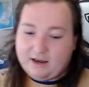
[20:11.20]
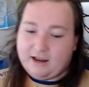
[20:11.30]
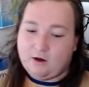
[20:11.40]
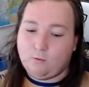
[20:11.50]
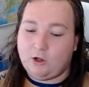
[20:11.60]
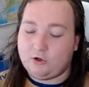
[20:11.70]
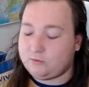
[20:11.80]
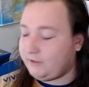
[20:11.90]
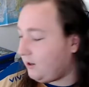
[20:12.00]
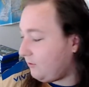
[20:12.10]
whilst we
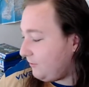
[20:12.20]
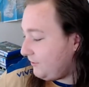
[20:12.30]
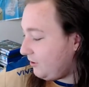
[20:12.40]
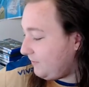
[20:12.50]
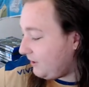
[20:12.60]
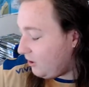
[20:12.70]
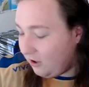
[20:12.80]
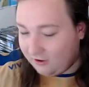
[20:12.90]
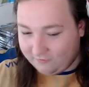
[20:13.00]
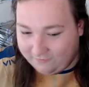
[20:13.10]
are on the topic
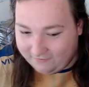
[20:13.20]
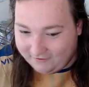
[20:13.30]
of